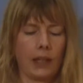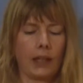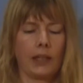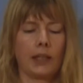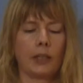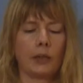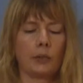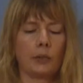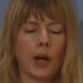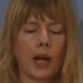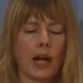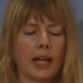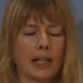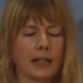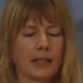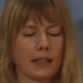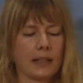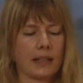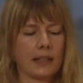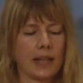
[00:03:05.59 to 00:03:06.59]
He
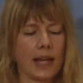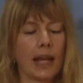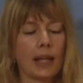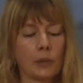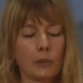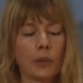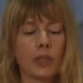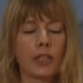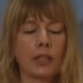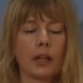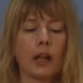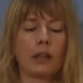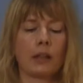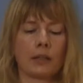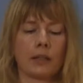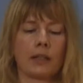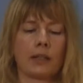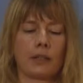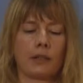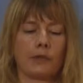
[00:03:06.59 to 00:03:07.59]
arises and
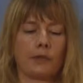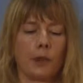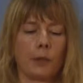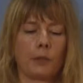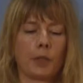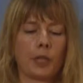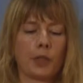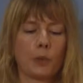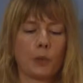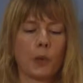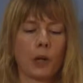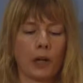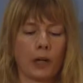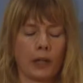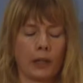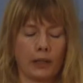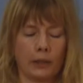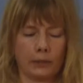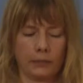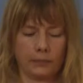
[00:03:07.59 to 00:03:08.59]
results from his
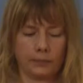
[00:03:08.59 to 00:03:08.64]
work.